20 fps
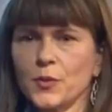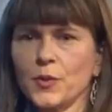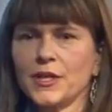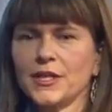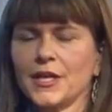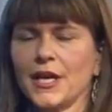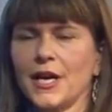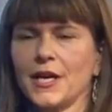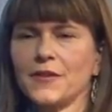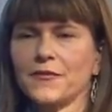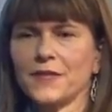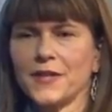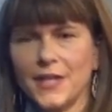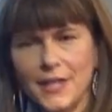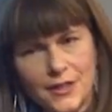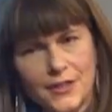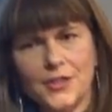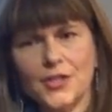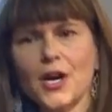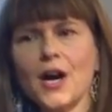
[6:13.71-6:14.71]
what kind of
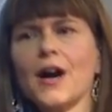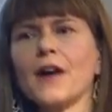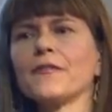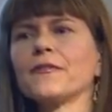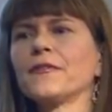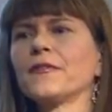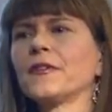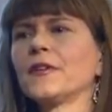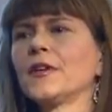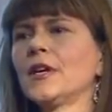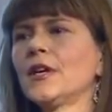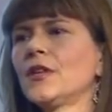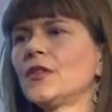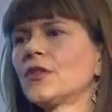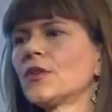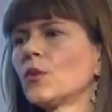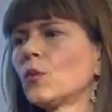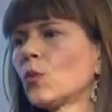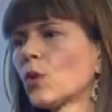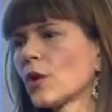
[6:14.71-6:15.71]
kicked off
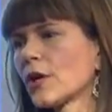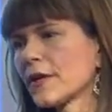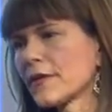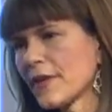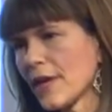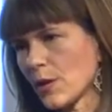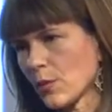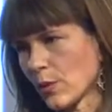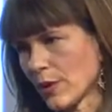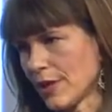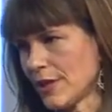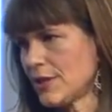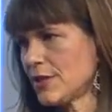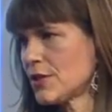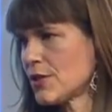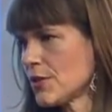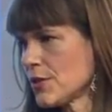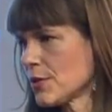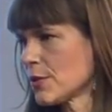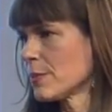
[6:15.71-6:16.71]
the work that went
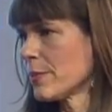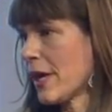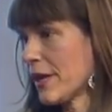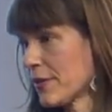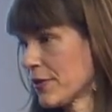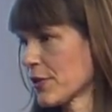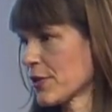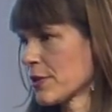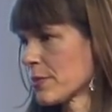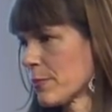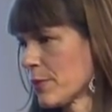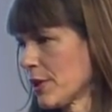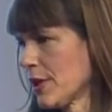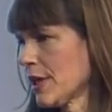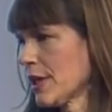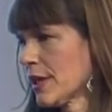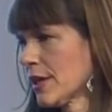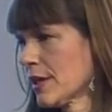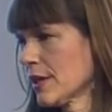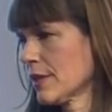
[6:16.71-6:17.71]
into my third
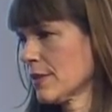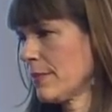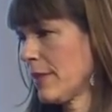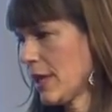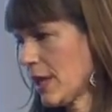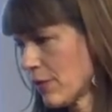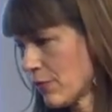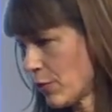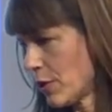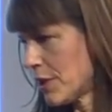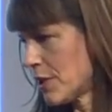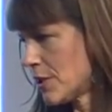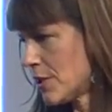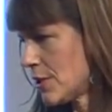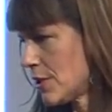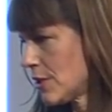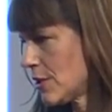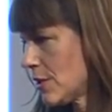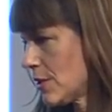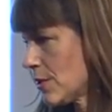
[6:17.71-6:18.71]
book, many of
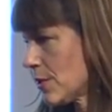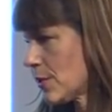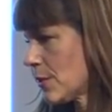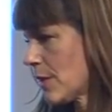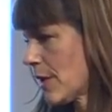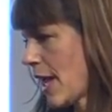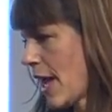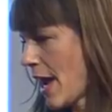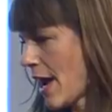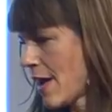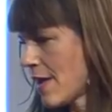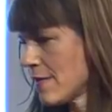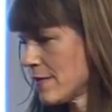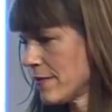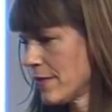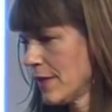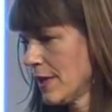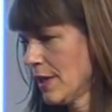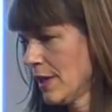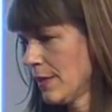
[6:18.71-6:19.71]
which you
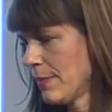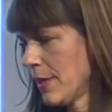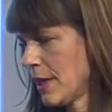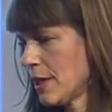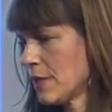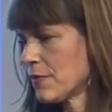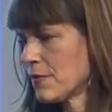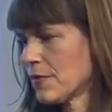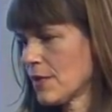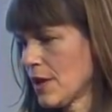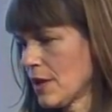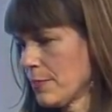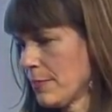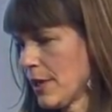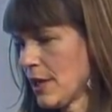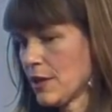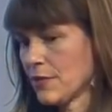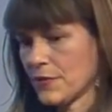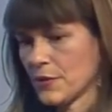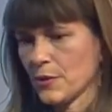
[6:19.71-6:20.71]
have. Many
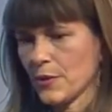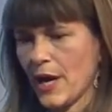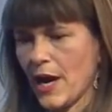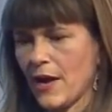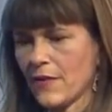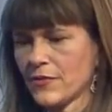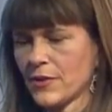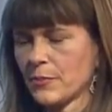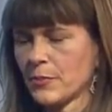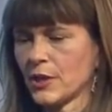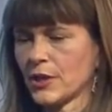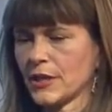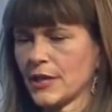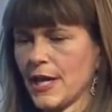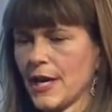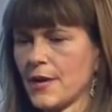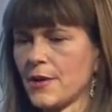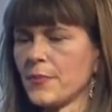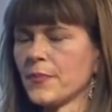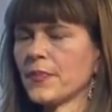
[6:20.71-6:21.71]
of you have the book
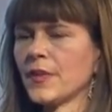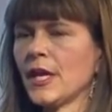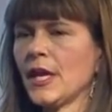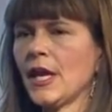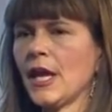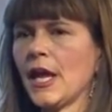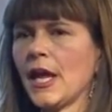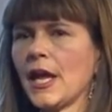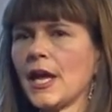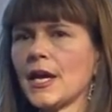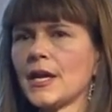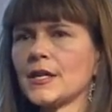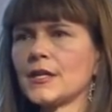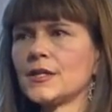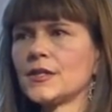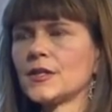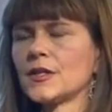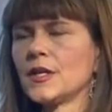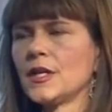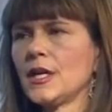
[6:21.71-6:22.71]
now.
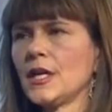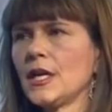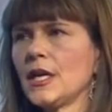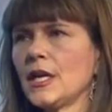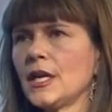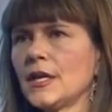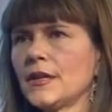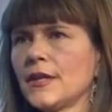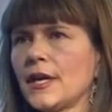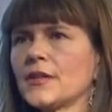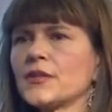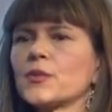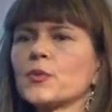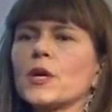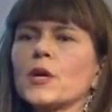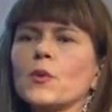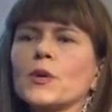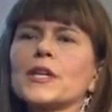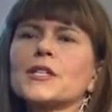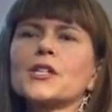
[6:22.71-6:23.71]
And that's what
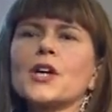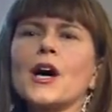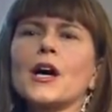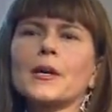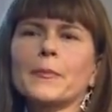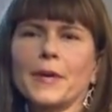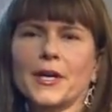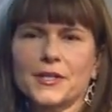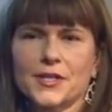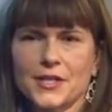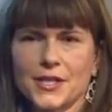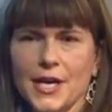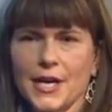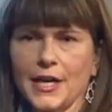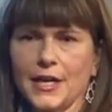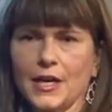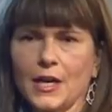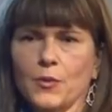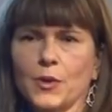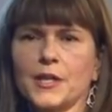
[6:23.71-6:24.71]
I want to talk about
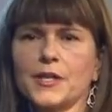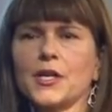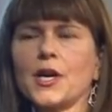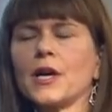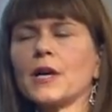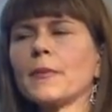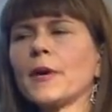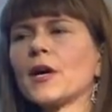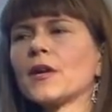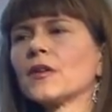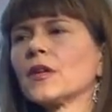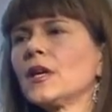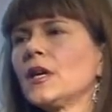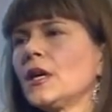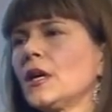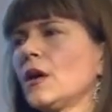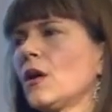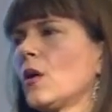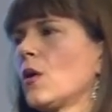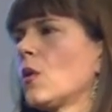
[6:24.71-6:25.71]
tonight. I want to talk about
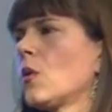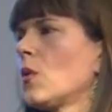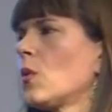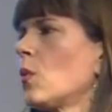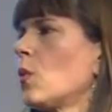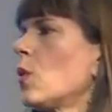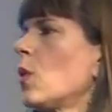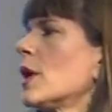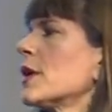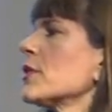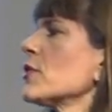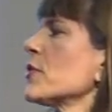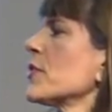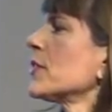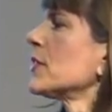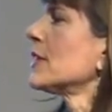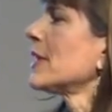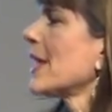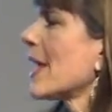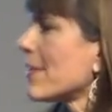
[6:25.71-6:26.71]
what are the
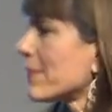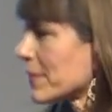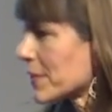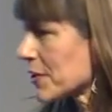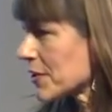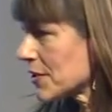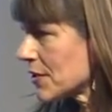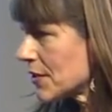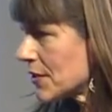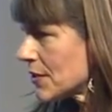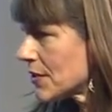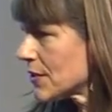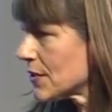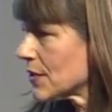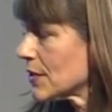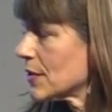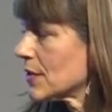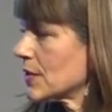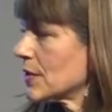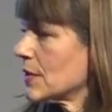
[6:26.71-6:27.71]

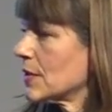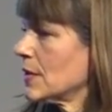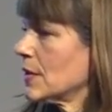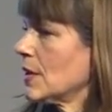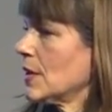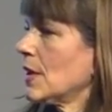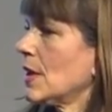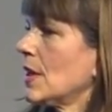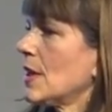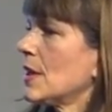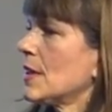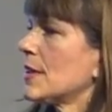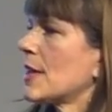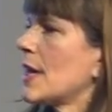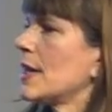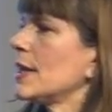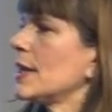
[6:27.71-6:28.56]
levers that